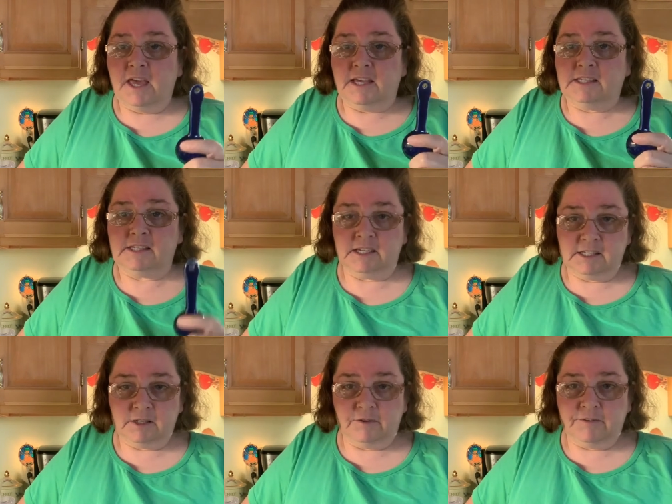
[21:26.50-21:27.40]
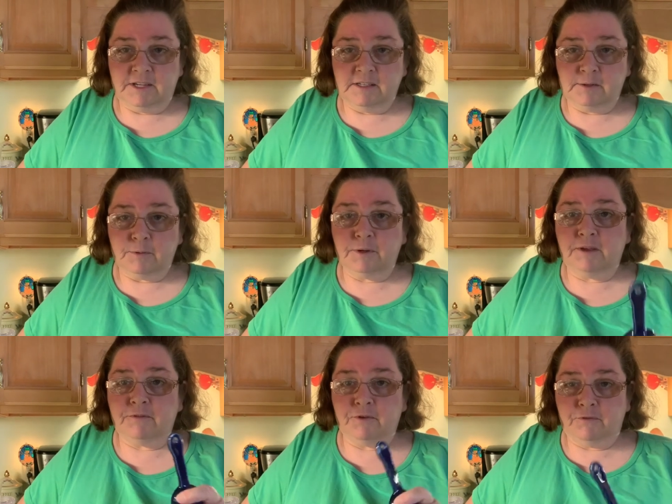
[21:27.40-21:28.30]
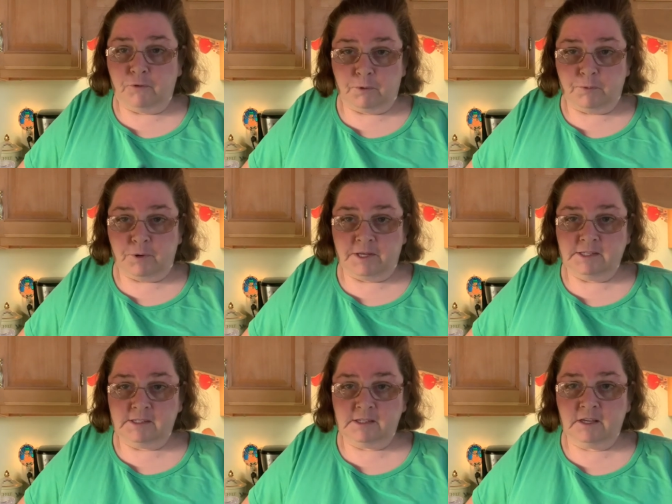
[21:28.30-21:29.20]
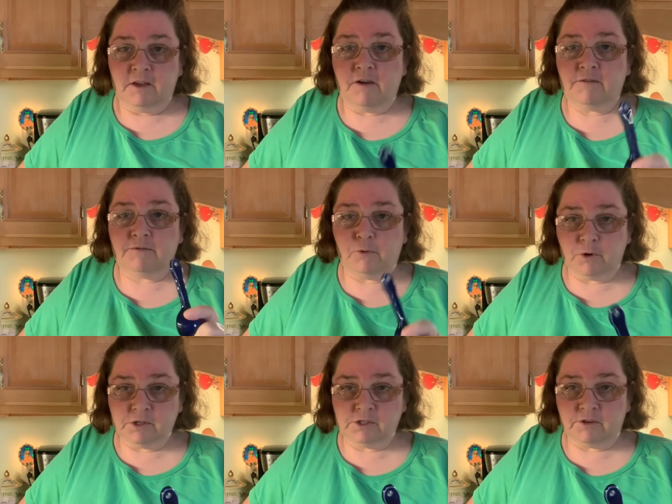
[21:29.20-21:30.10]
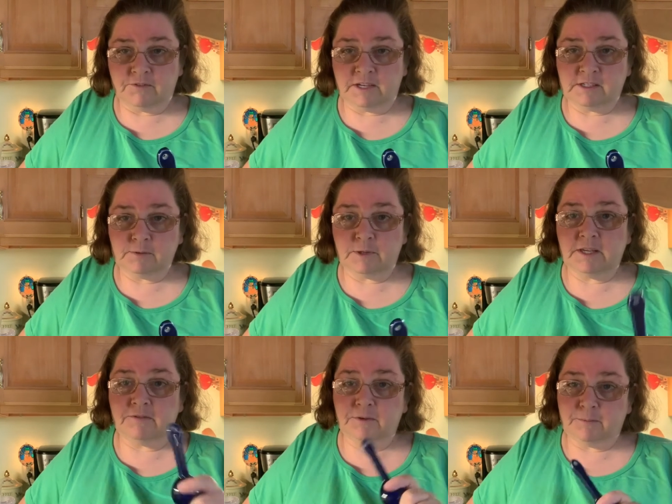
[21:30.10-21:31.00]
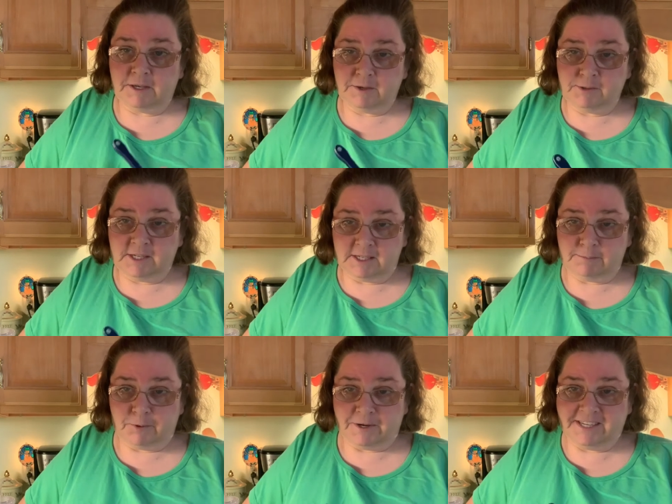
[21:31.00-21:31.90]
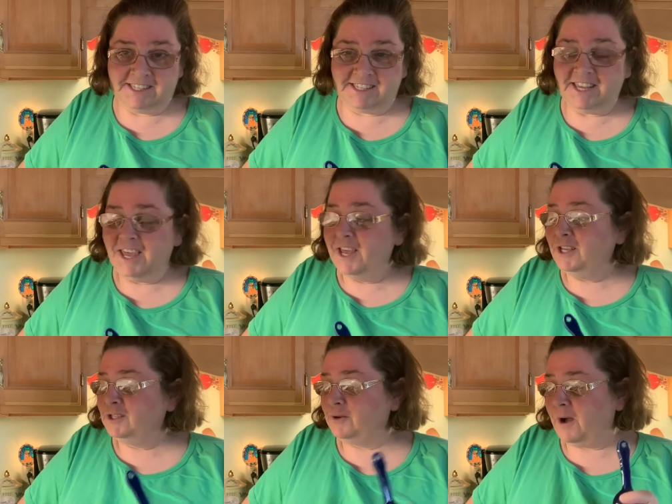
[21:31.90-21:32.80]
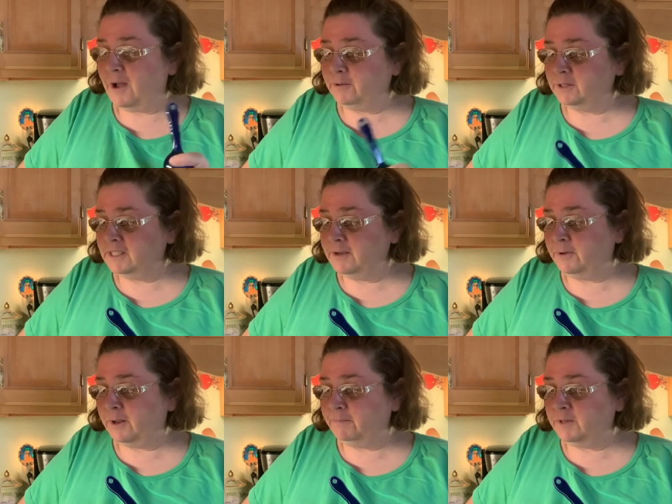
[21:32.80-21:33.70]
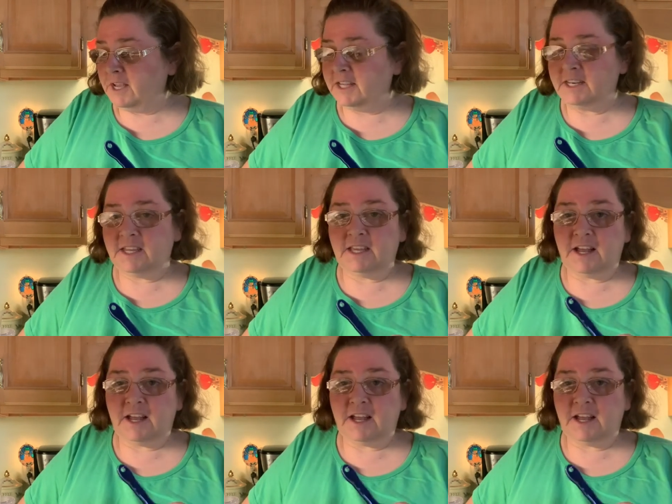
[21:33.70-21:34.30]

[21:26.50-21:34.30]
Six servings would give you four points. Four servings would give you make you six points. So I will see what I'm done.